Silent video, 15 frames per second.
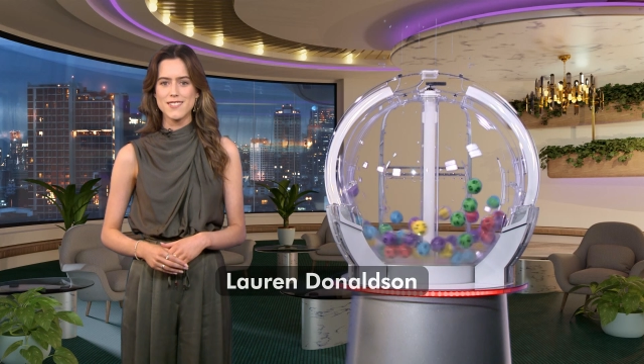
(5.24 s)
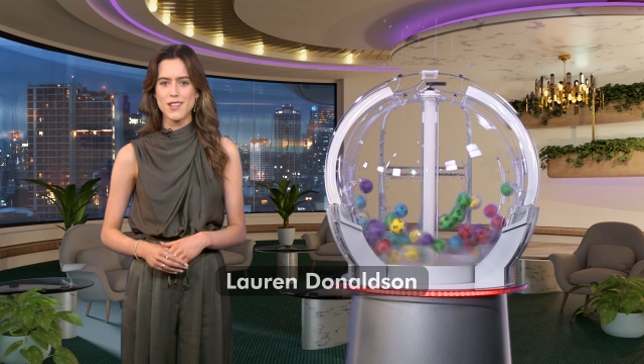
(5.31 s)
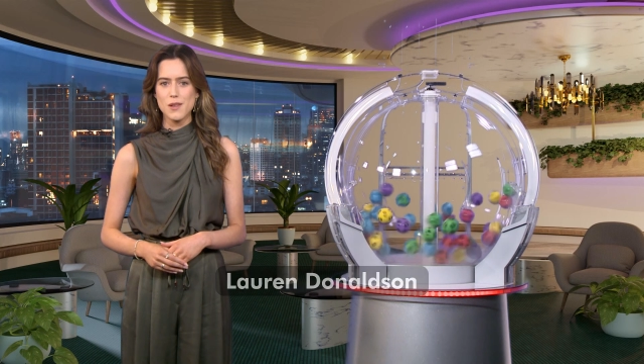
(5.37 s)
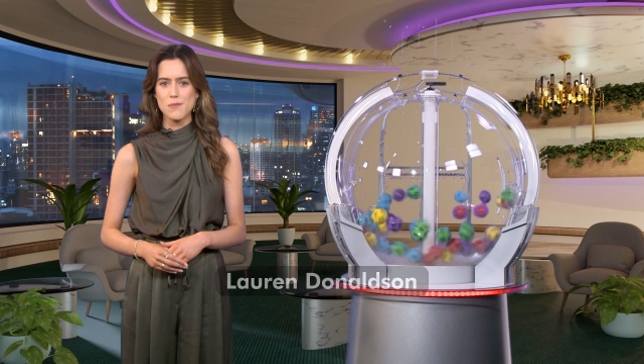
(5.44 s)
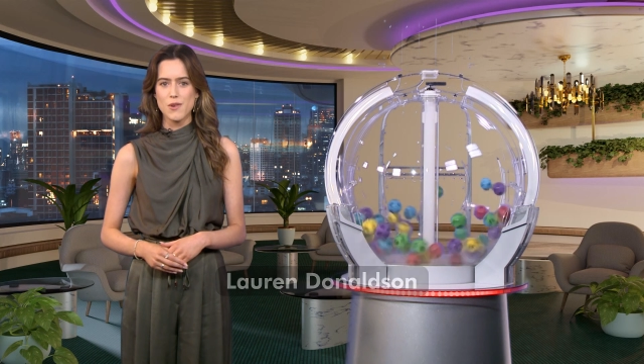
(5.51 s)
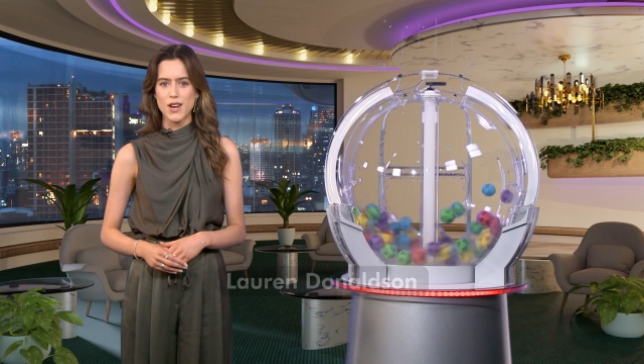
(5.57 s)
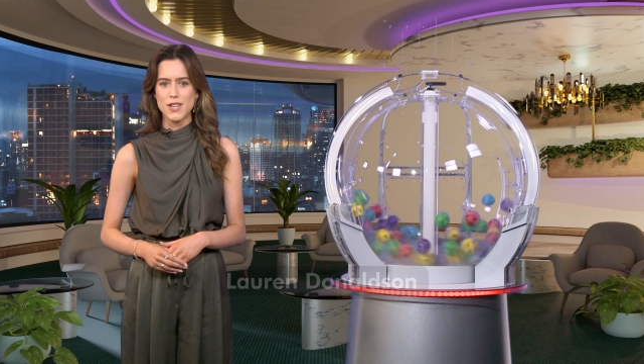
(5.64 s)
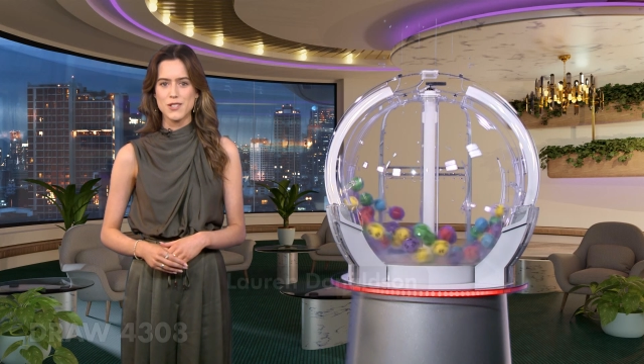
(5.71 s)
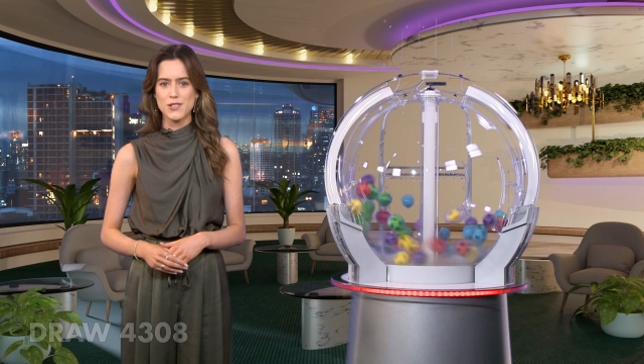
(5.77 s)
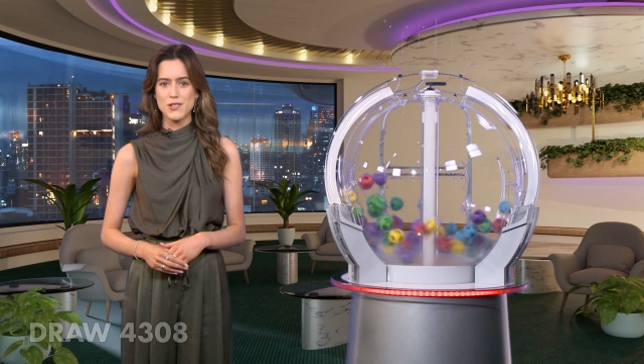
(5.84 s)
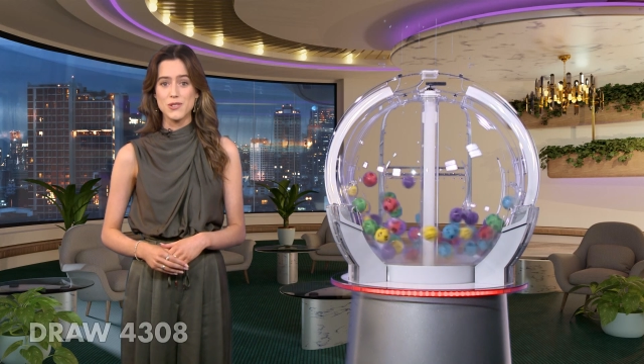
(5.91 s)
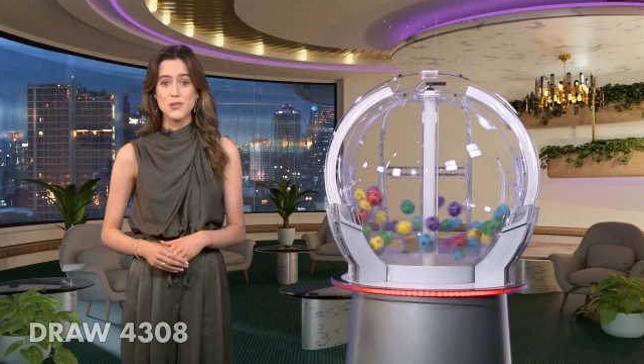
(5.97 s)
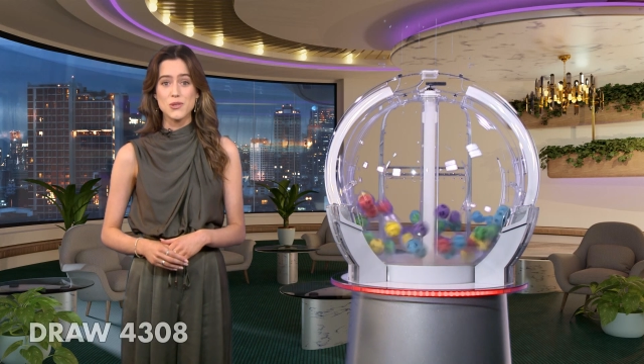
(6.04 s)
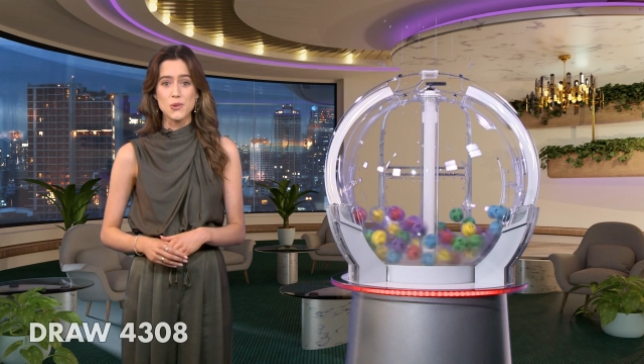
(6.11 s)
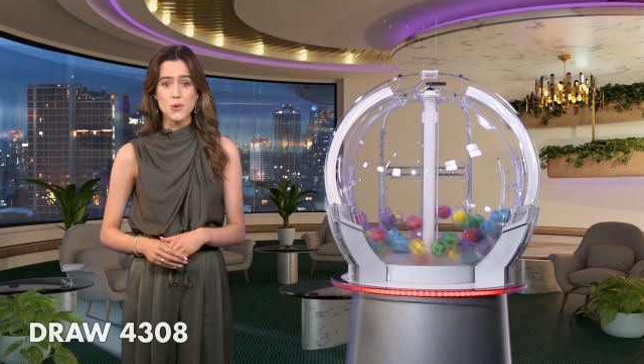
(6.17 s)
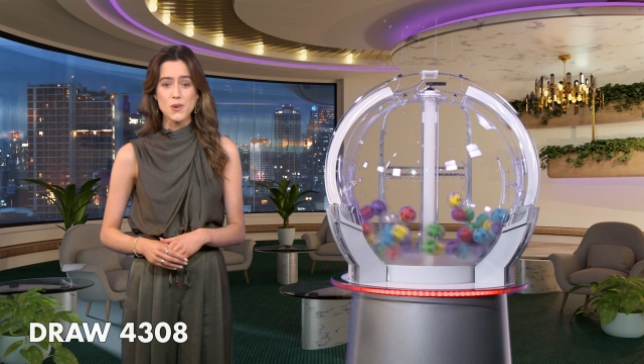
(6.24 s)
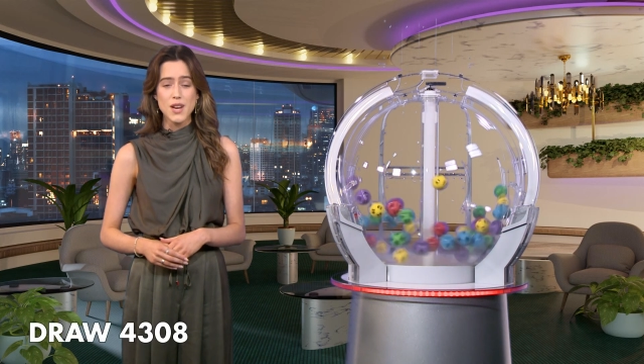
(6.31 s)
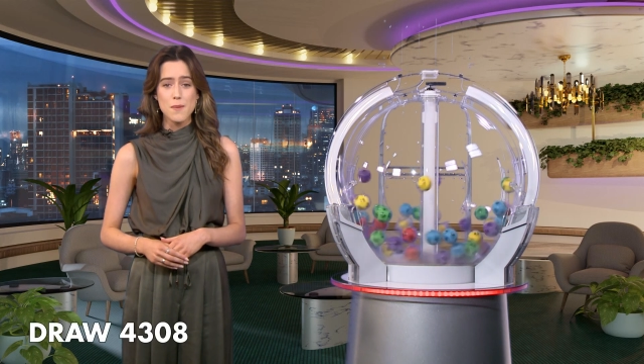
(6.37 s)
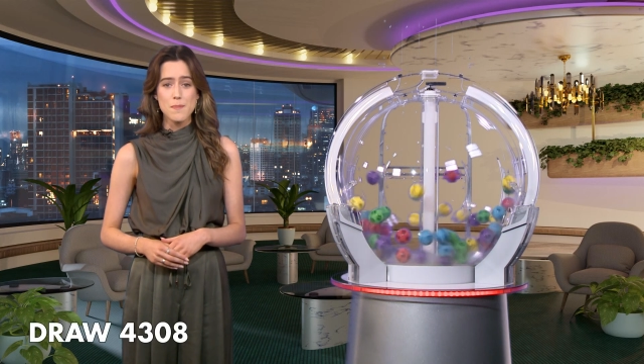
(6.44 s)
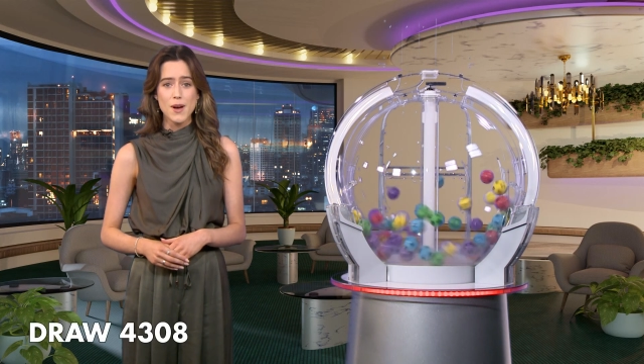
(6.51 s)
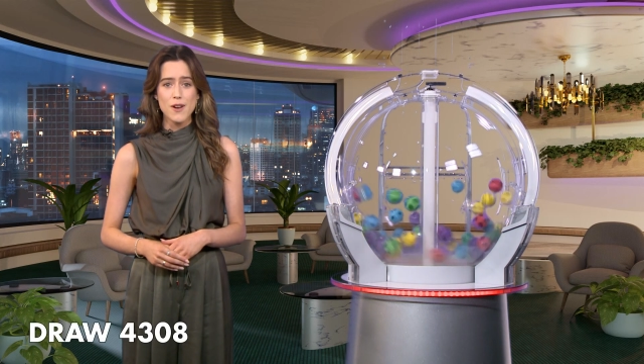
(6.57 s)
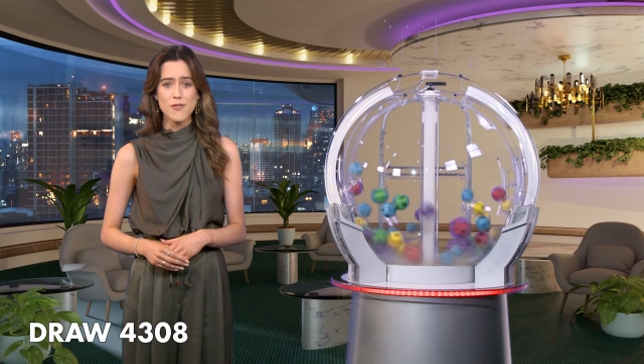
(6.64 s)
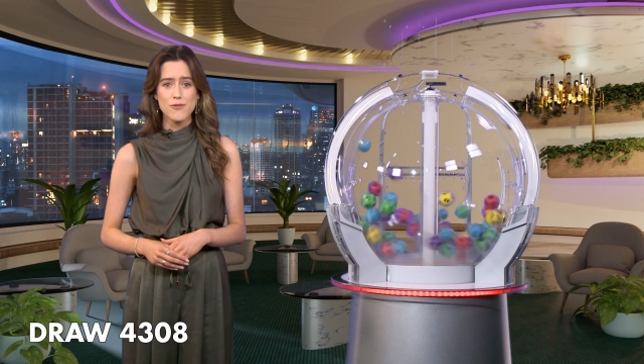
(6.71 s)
Celebrations, draw number